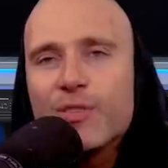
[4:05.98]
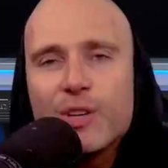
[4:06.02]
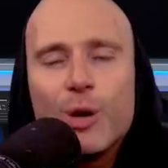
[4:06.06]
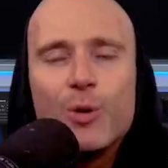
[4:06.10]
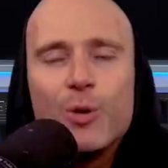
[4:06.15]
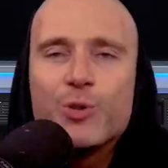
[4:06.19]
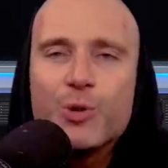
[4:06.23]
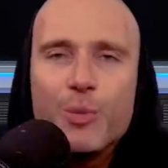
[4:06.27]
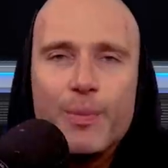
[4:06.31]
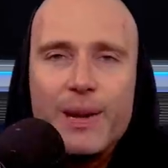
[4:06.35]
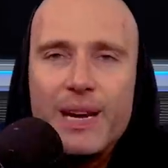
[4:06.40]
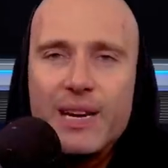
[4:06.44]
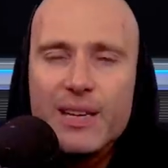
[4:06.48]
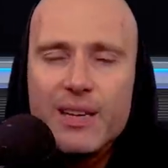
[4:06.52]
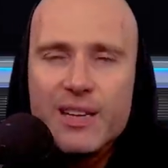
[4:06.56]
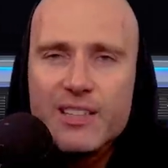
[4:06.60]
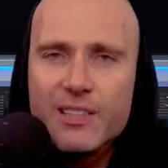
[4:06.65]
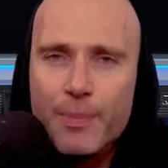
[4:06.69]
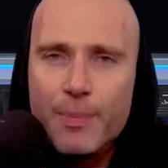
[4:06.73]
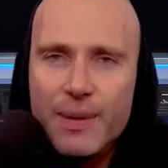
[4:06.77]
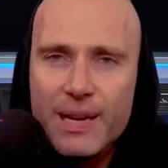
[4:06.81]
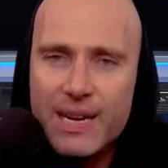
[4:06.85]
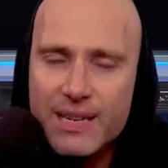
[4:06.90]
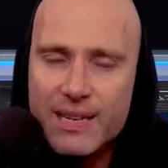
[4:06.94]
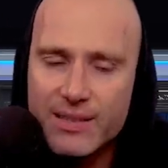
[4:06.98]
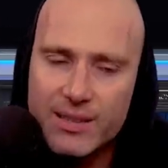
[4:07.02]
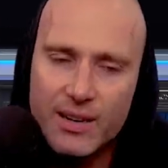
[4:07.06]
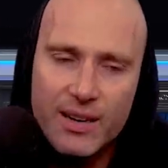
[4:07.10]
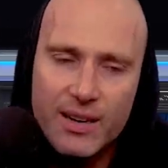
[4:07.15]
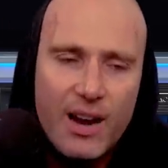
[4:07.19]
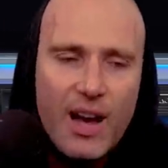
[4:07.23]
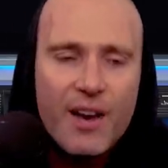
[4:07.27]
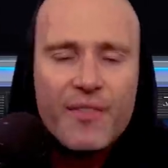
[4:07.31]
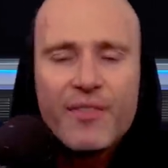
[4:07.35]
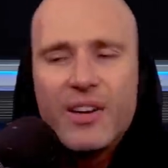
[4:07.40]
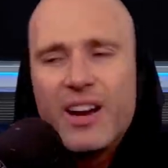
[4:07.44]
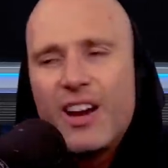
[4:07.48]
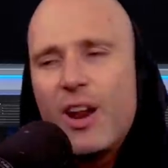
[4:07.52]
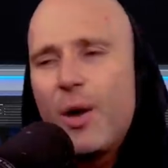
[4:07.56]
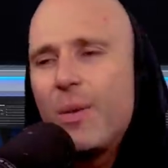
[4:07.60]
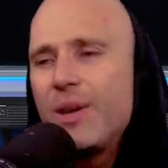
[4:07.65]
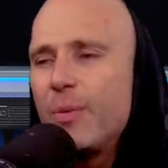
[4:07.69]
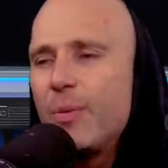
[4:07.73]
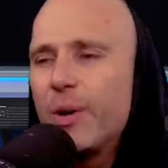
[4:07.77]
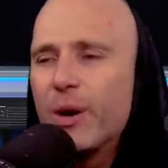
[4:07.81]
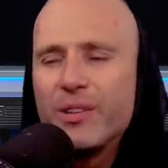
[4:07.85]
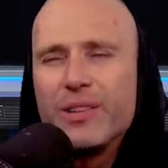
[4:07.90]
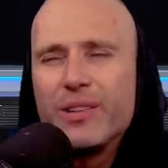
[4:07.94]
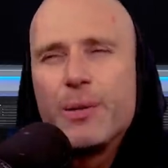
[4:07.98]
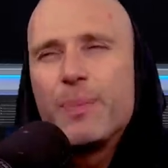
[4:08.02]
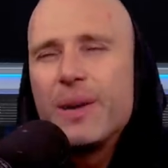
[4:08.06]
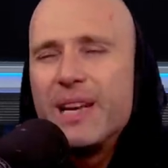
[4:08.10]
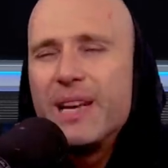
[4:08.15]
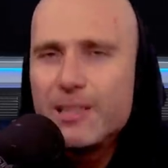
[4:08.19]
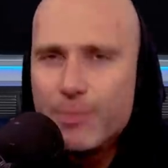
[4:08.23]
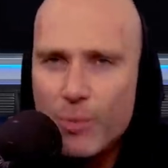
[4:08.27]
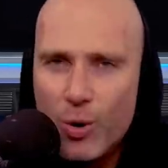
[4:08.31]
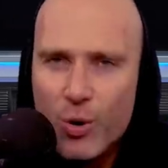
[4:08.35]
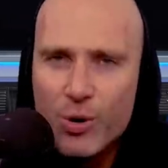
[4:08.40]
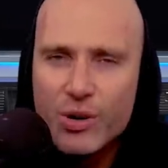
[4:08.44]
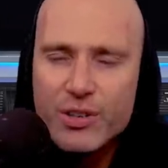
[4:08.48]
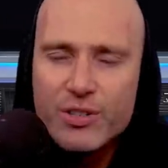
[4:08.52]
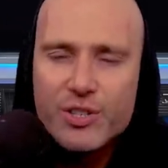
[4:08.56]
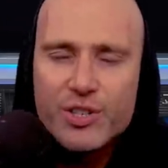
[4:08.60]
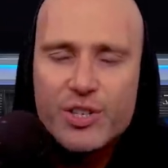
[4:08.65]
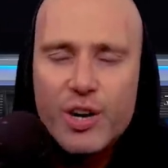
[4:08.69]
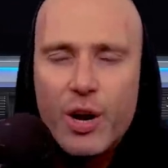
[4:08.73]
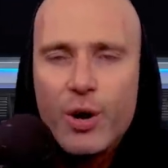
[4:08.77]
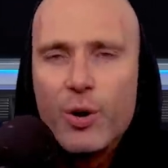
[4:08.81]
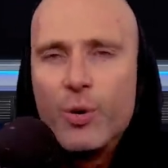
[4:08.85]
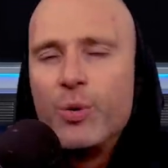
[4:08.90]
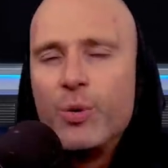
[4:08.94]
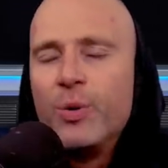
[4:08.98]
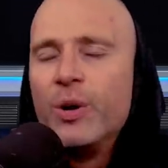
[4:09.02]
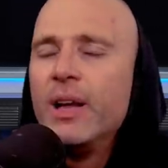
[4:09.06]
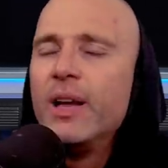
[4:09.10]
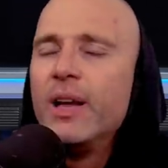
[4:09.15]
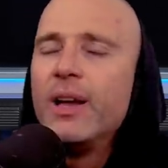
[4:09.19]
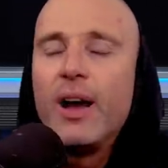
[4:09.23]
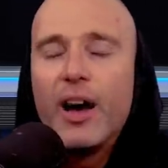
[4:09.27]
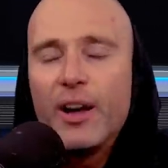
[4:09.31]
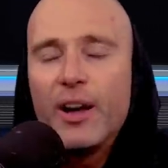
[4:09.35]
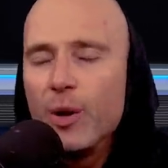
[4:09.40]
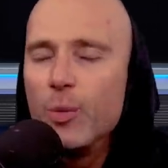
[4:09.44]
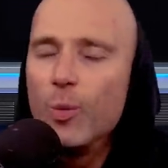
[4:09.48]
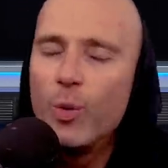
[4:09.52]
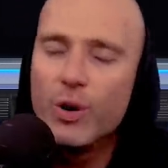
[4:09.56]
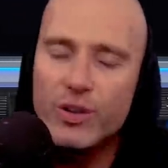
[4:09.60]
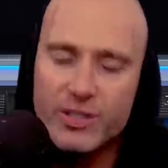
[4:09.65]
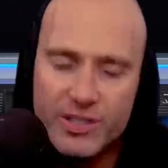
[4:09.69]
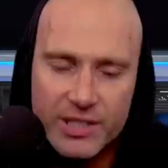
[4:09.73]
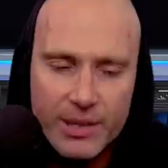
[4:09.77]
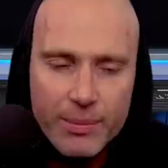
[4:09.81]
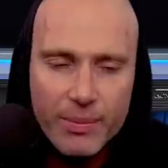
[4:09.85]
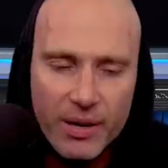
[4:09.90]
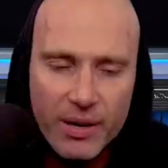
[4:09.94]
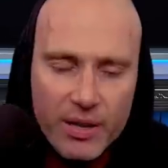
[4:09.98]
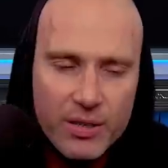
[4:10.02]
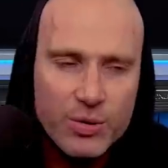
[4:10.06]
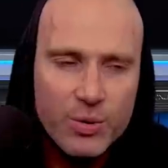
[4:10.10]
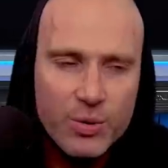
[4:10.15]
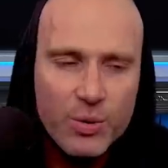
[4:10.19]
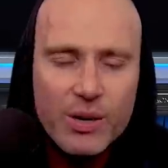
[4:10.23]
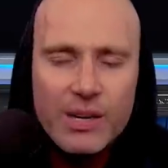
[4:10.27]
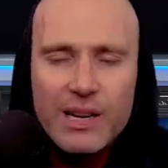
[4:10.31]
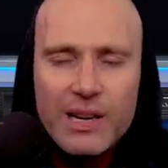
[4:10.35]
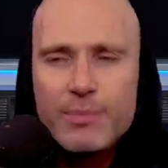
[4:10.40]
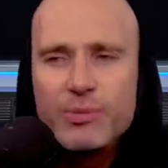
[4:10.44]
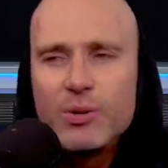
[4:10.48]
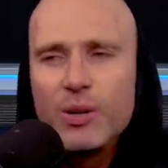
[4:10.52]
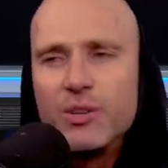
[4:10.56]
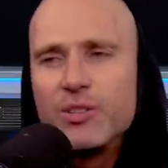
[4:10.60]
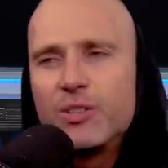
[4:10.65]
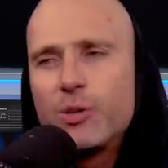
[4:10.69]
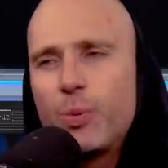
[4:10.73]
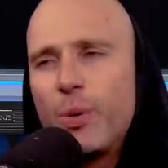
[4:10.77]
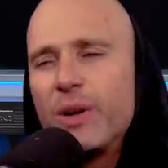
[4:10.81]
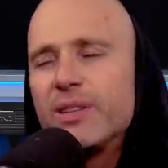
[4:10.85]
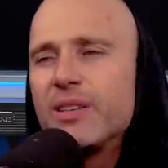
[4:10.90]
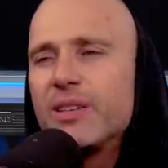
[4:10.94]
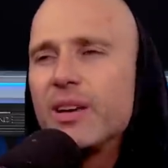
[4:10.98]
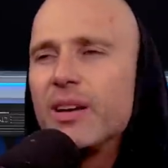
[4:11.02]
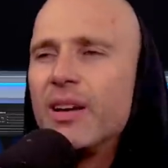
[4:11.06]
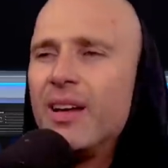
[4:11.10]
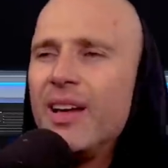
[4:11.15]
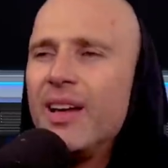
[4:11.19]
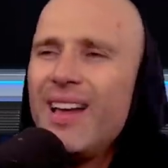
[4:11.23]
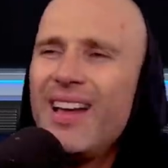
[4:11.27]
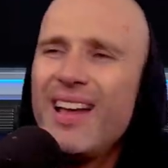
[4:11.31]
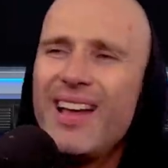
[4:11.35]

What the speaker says: off social media to me isn't enough. And I know he went on the Piers Morgan show. I don't watch it, but I saw clips on Twitter.